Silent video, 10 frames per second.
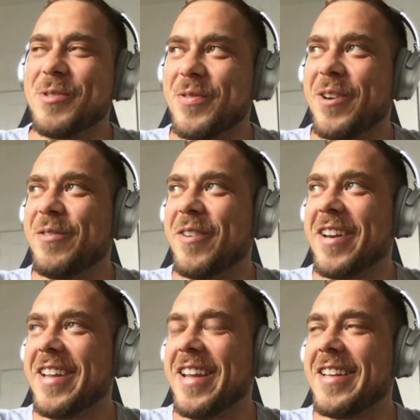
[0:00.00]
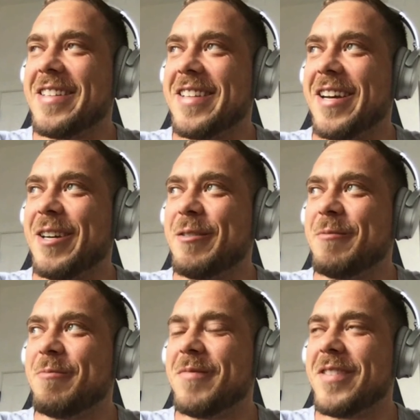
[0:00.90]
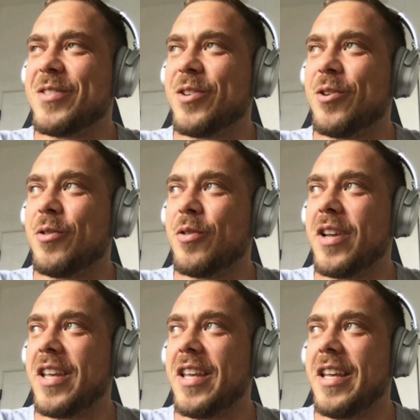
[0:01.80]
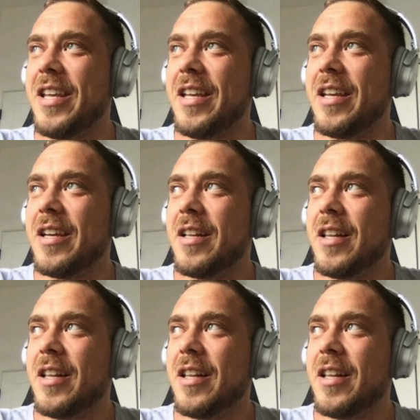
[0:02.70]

very funny. And so he